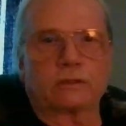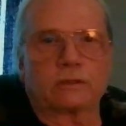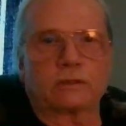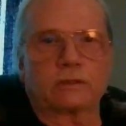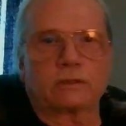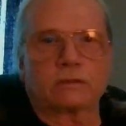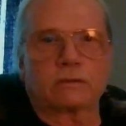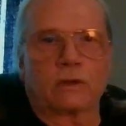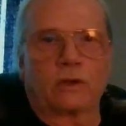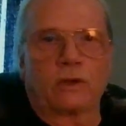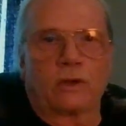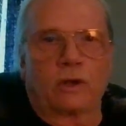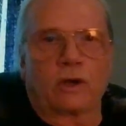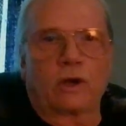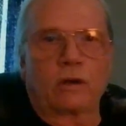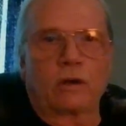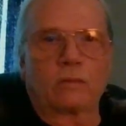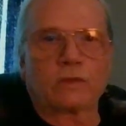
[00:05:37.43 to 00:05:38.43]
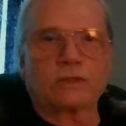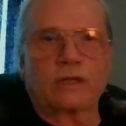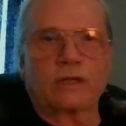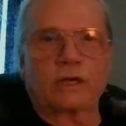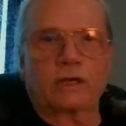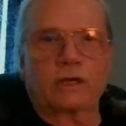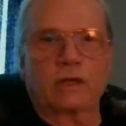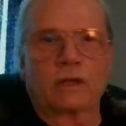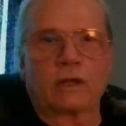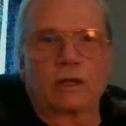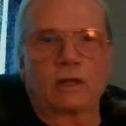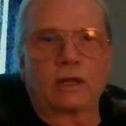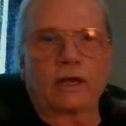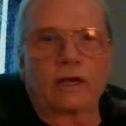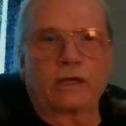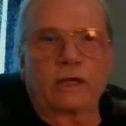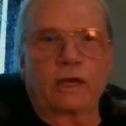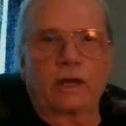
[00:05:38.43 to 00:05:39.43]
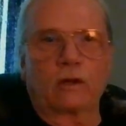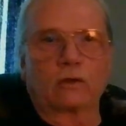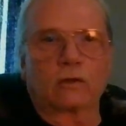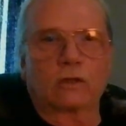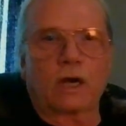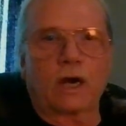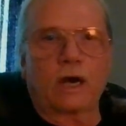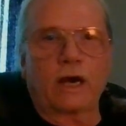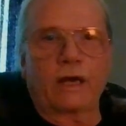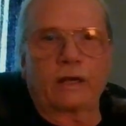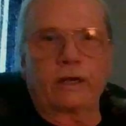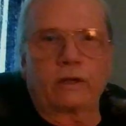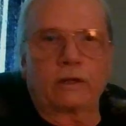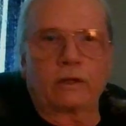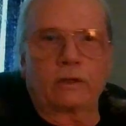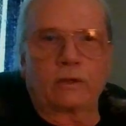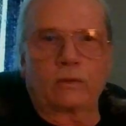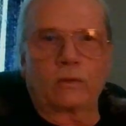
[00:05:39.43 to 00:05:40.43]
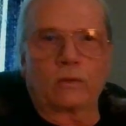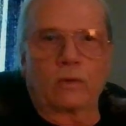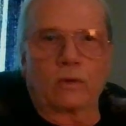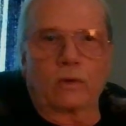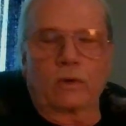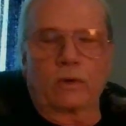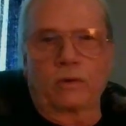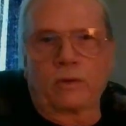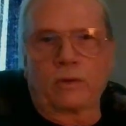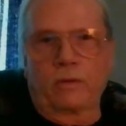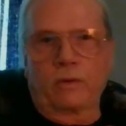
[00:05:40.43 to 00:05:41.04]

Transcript: It's almost like like Al Qaeda or